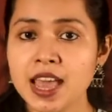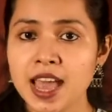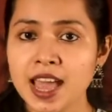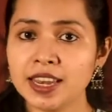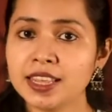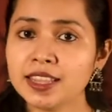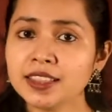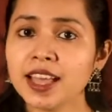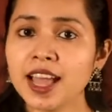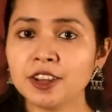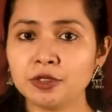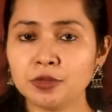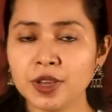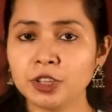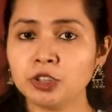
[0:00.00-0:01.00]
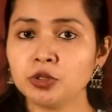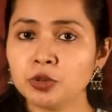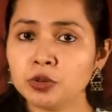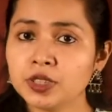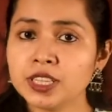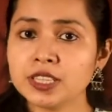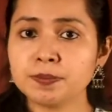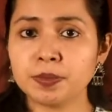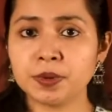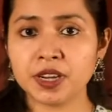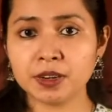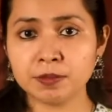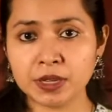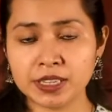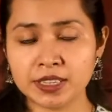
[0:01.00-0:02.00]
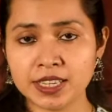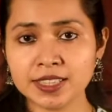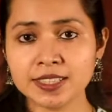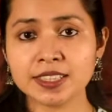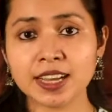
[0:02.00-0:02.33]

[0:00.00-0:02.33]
And in that way, through these prayer meetings,